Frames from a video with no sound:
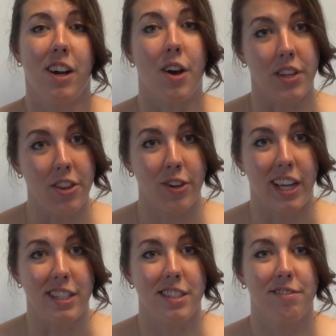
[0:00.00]
On the other
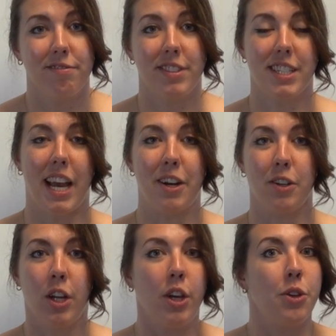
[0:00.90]
hand, the
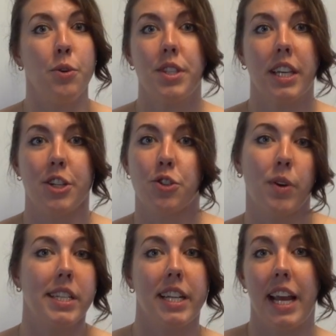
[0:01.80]
title Using a
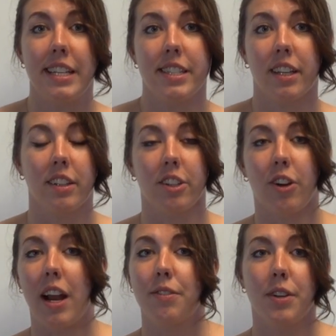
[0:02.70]
Directed Acyclic
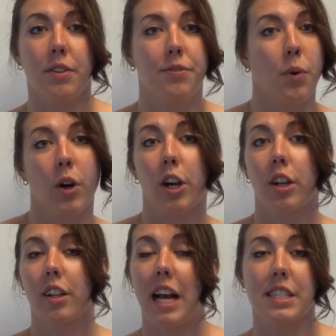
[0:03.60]
Graph
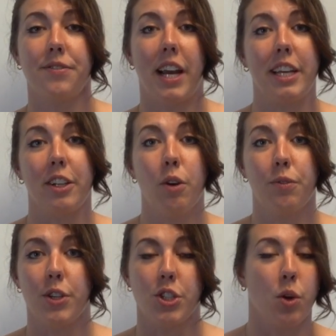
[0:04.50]
for Classifying
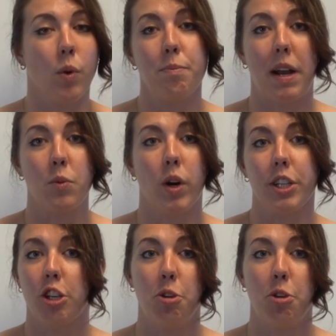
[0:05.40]
Goldfish in a 1x1